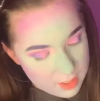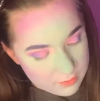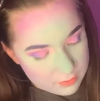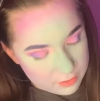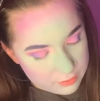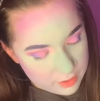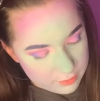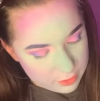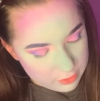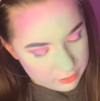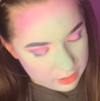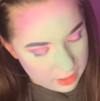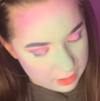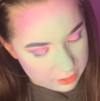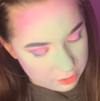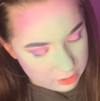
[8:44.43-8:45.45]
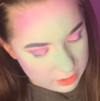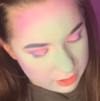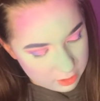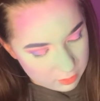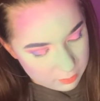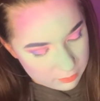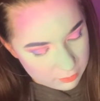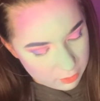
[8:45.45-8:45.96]
you've never used a Hydra liner
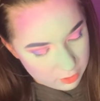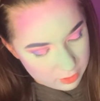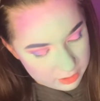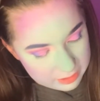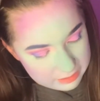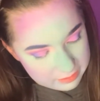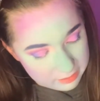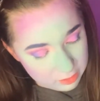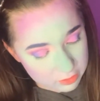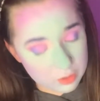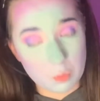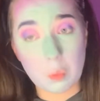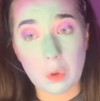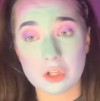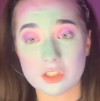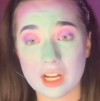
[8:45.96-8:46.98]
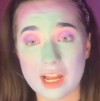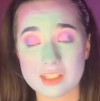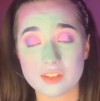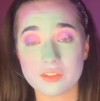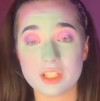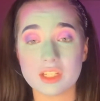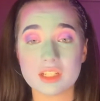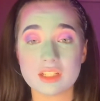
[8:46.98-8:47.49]
before, it's literally water
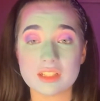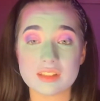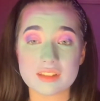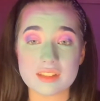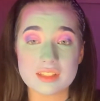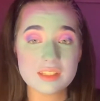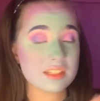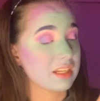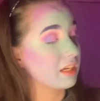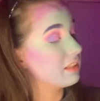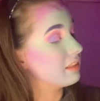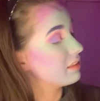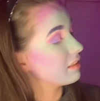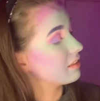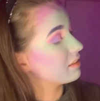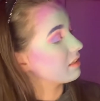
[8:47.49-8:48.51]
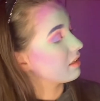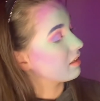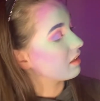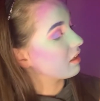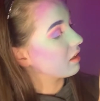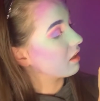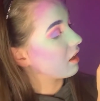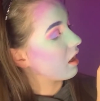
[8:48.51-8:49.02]
activated. It's the nicest
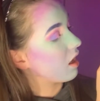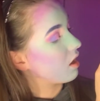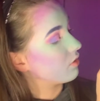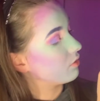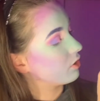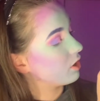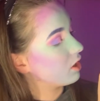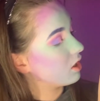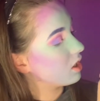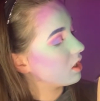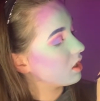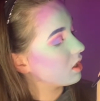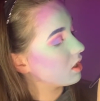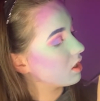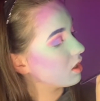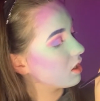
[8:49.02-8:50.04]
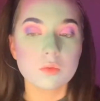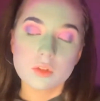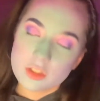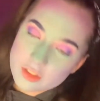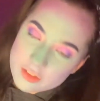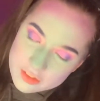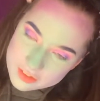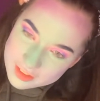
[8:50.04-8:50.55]
thing ever. We're
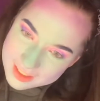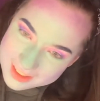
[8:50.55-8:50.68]
just gonna